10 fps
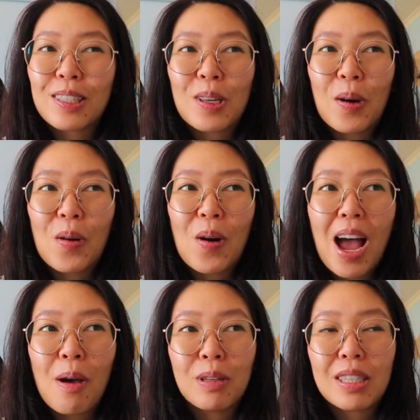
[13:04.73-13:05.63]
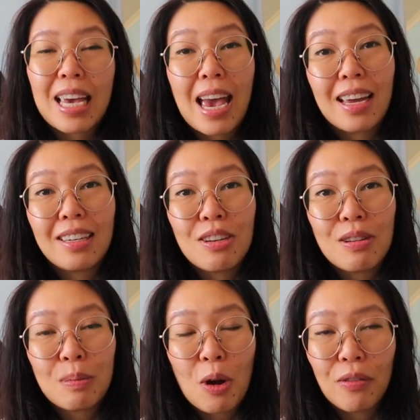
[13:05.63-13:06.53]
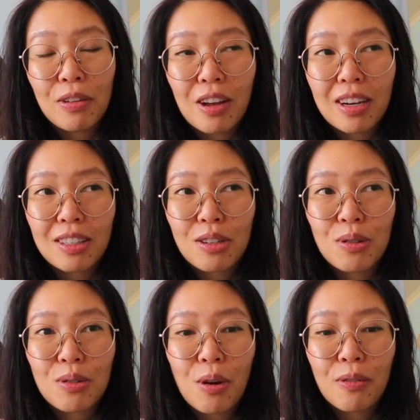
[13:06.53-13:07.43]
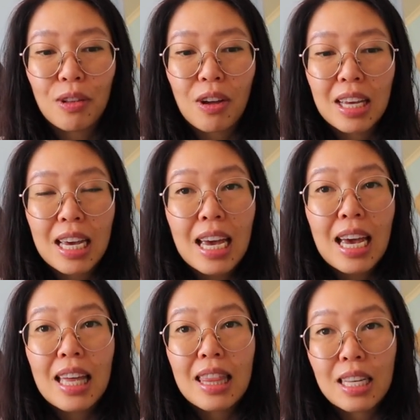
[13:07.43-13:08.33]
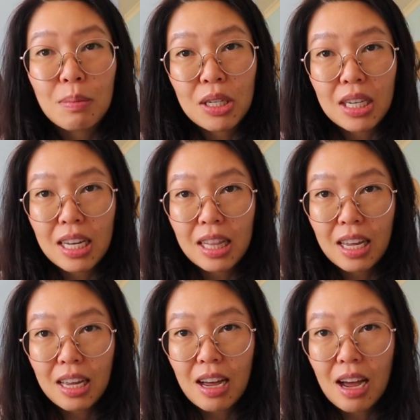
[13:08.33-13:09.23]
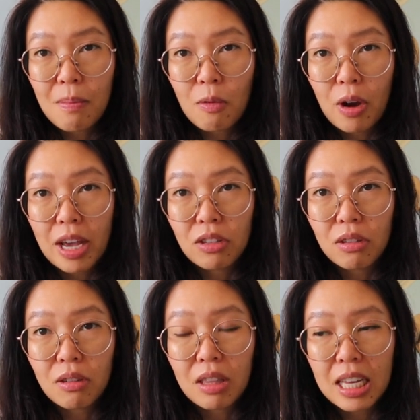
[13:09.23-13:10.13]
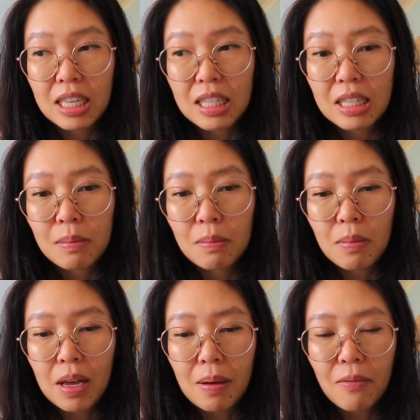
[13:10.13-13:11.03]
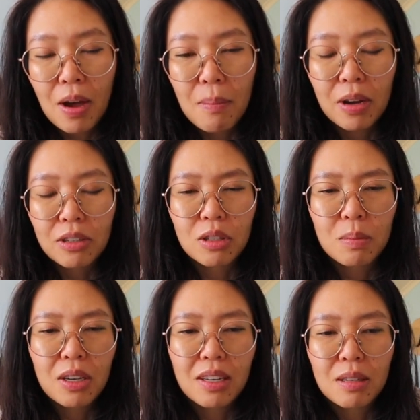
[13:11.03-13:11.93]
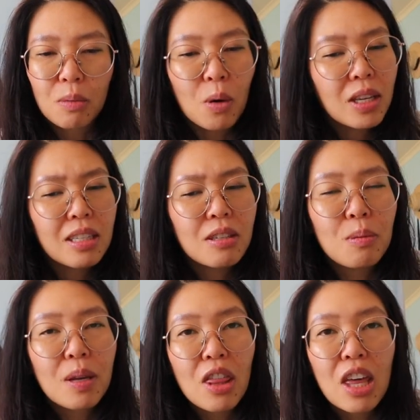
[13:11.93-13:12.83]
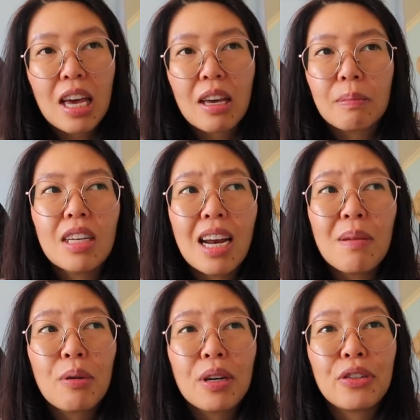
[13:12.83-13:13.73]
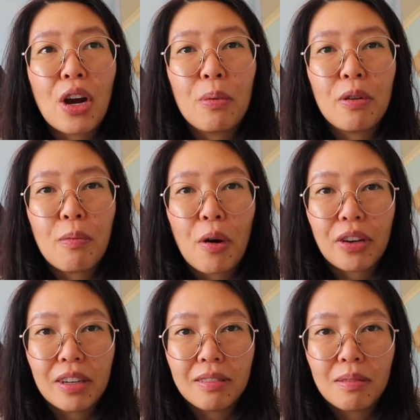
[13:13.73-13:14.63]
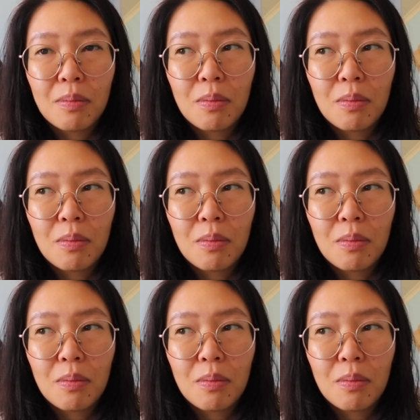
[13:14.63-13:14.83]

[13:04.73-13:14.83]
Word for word: So I was scared to use my overlocker to overlock these particular raw edges on this fabric just because it was a little bit thick, and I'm pretty sure I would have broken